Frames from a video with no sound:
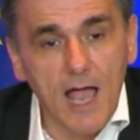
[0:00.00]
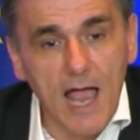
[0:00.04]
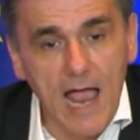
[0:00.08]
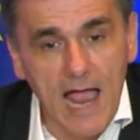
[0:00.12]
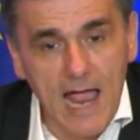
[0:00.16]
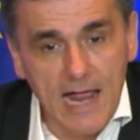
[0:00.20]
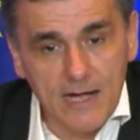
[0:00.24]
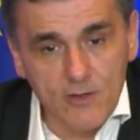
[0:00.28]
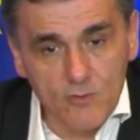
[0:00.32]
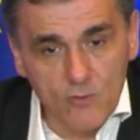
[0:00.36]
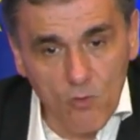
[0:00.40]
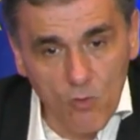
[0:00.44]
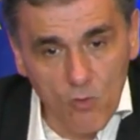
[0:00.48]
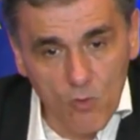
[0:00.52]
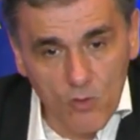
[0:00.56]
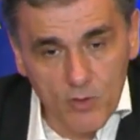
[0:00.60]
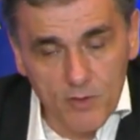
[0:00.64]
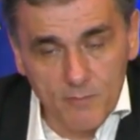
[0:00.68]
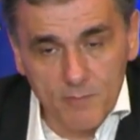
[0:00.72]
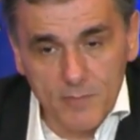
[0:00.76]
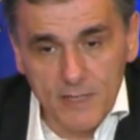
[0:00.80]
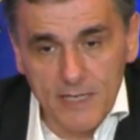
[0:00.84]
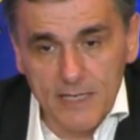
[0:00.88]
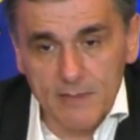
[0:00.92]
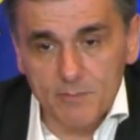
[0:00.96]
and all
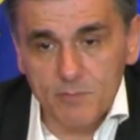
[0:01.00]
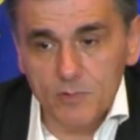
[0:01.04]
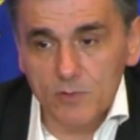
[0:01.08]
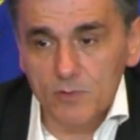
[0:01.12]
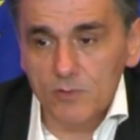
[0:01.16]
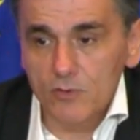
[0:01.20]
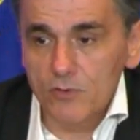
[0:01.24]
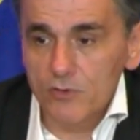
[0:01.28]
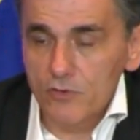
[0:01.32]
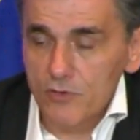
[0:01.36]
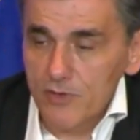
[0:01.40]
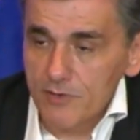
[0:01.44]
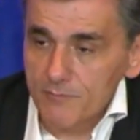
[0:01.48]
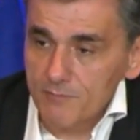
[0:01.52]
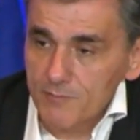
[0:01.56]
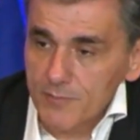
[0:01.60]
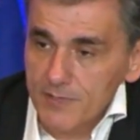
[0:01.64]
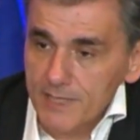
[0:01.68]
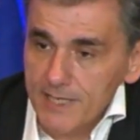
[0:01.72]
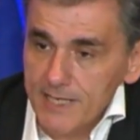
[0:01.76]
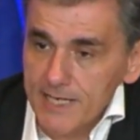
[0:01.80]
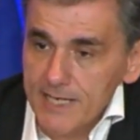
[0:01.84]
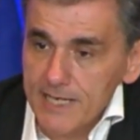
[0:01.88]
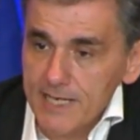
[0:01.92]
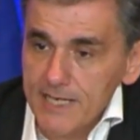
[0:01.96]
the people who have
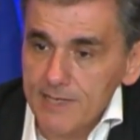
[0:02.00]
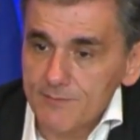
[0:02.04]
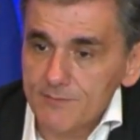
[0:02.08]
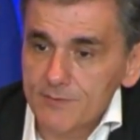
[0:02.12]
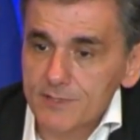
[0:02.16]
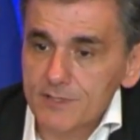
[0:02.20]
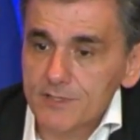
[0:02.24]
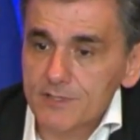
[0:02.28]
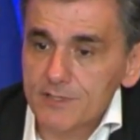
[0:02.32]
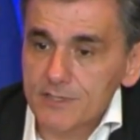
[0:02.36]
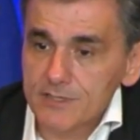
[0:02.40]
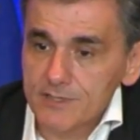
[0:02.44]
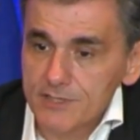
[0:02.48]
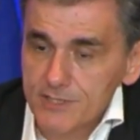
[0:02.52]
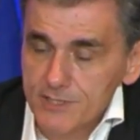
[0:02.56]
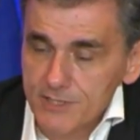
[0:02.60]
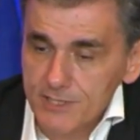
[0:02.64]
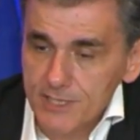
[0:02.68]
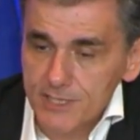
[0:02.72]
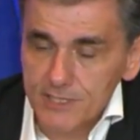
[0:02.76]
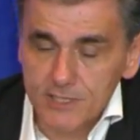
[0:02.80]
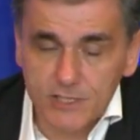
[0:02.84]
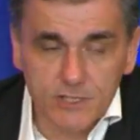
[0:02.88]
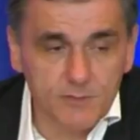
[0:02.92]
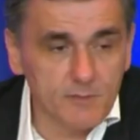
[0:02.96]
believed that
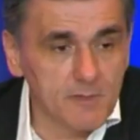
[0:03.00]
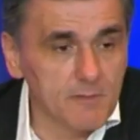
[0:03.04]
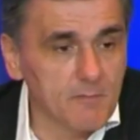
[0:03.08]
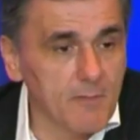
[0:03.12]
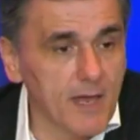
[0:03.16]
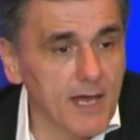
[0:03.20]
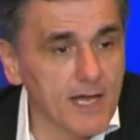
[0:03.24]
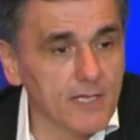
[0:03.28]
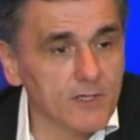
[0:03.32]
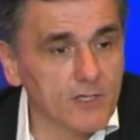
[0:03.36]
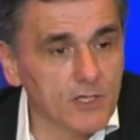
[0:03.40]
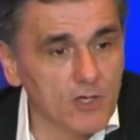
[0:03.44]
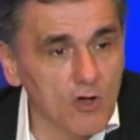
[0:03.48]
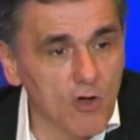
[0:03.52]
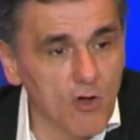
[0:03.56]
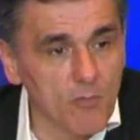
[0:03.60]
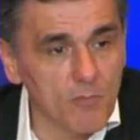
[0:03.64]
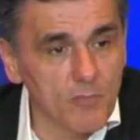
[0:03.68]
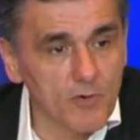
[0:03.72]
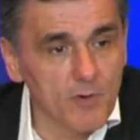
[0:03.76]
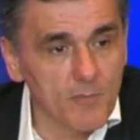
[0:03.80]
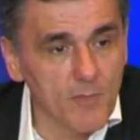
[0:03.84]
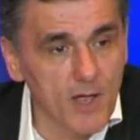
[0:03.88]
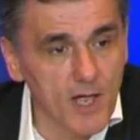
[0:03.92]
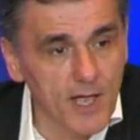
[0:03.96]
since we made the
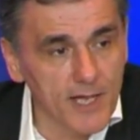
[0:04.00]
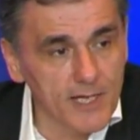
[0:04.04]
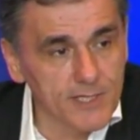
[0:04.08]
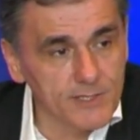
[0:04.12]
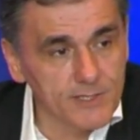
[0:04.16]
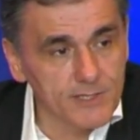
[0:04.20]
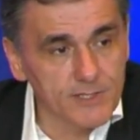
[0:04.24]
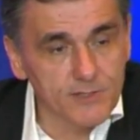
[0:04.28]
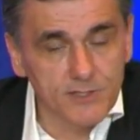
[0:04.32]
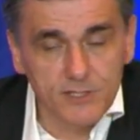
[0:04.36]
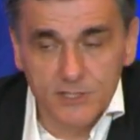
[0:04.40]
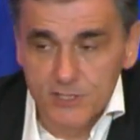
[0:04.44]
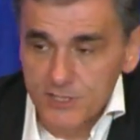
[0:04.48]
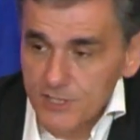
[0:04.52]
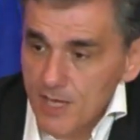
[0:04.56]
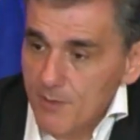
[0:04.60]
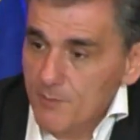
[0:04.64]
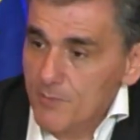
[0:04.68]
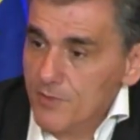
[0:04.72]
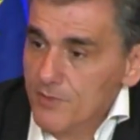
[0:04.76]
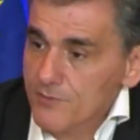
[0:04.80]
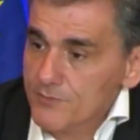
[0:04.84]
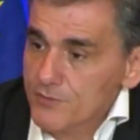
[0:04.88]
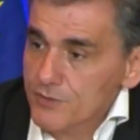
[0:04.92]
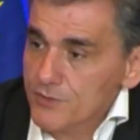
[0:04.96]
compromise in the
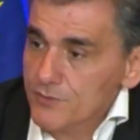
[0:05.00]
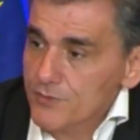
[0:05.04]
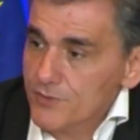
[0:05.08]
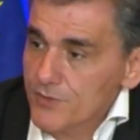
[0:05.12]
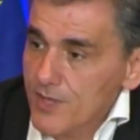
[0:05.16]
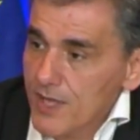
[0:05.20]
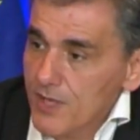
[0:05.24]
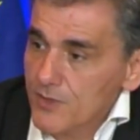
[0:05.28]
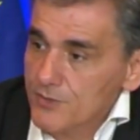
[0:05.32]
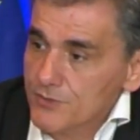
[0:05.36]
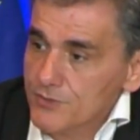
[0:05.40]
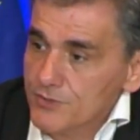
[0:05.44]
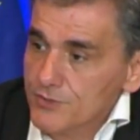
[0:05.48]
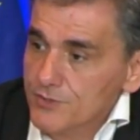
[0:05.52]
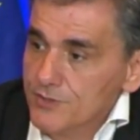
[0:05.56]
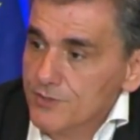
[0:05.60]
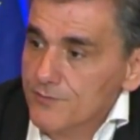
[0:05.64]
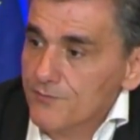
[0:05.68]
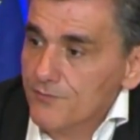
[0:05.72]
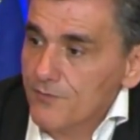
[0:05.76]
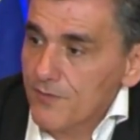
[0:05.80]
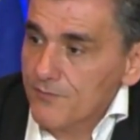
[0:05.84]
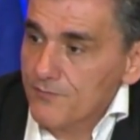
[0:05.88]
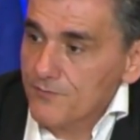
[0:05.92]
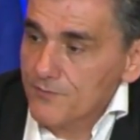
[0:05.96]
summer of
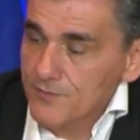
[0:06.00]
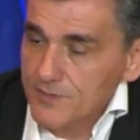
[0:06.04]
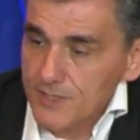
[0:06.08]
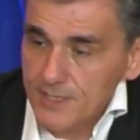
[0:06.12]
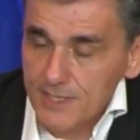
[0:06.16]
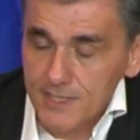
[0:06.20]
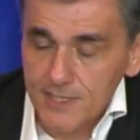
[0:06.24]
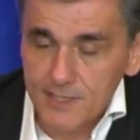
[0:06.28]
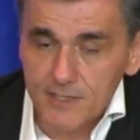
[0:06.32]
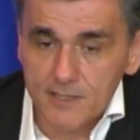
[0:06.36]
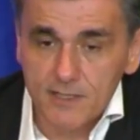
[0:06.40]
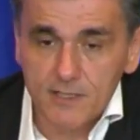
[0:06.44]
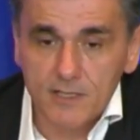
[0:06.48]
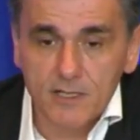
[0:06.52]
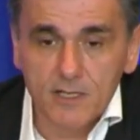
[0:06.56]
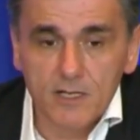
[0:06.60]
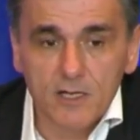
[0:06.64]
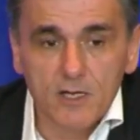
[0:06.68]
2015,